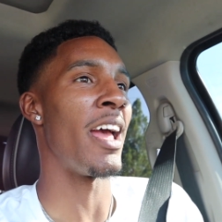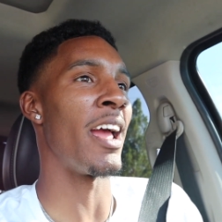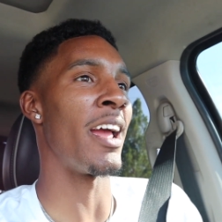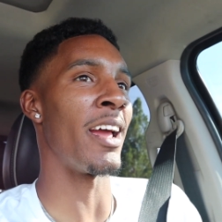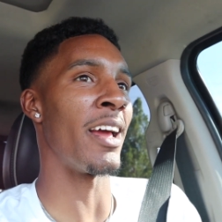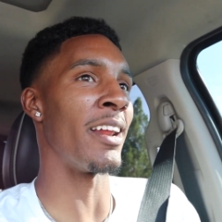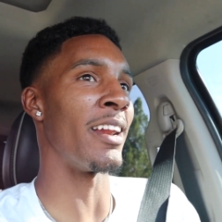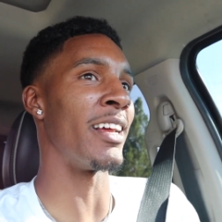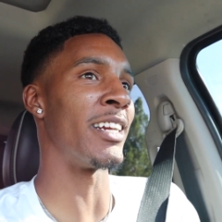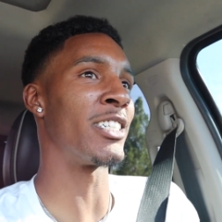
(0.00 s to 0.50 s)

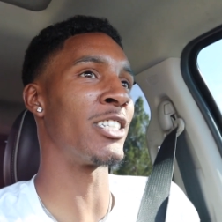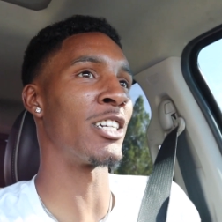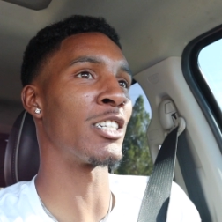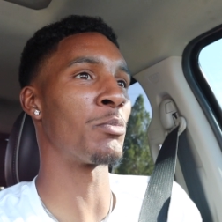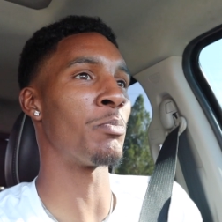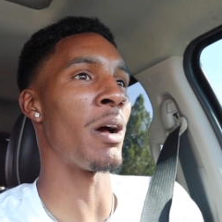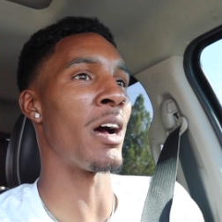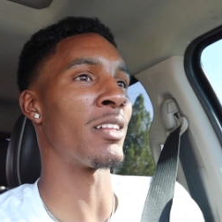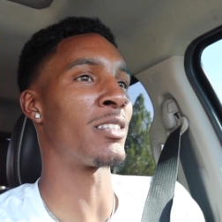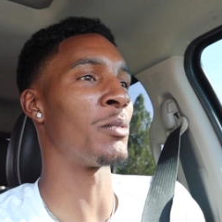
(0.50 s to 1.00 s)
And it's
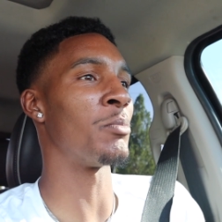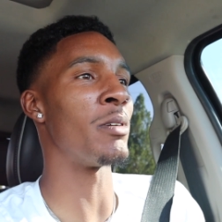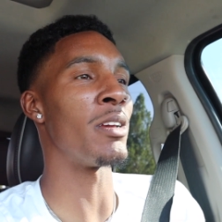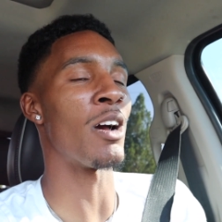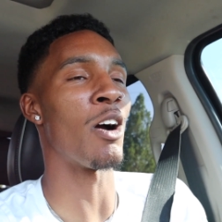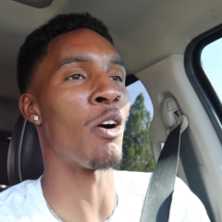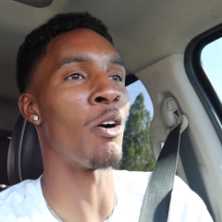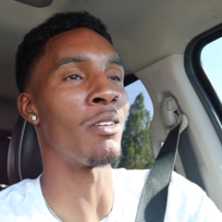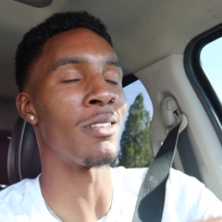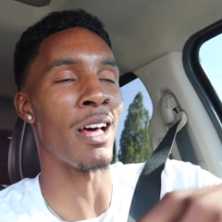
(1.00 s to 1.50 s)
just about to be
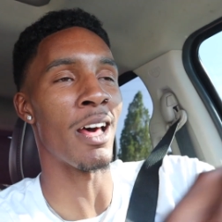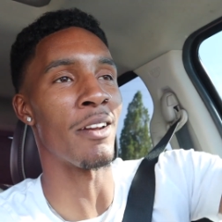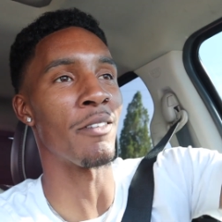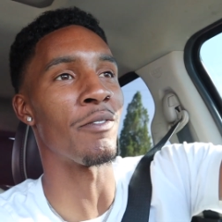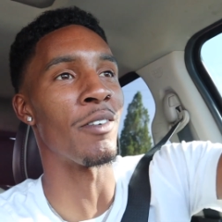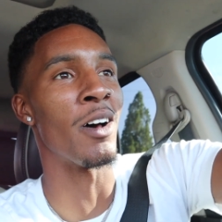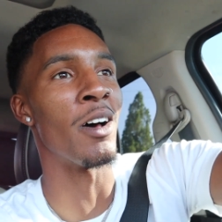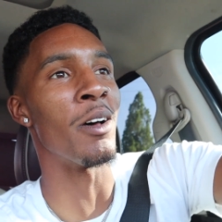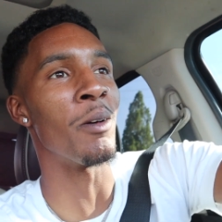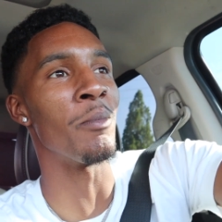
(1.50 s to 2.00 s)
a whole lot of
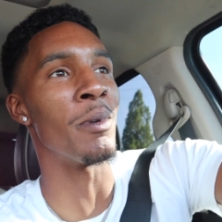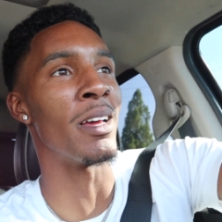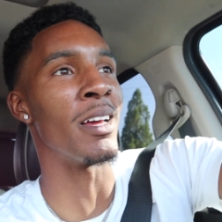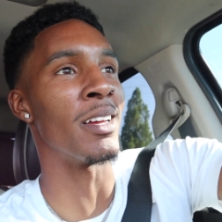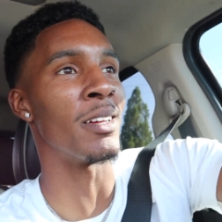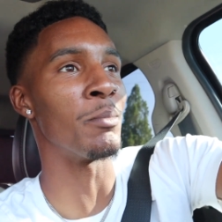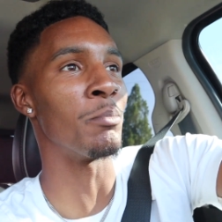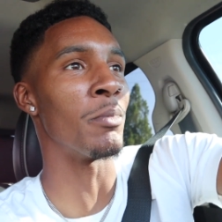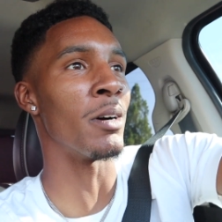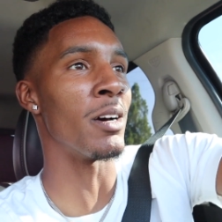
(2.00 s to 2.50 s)
fun, man.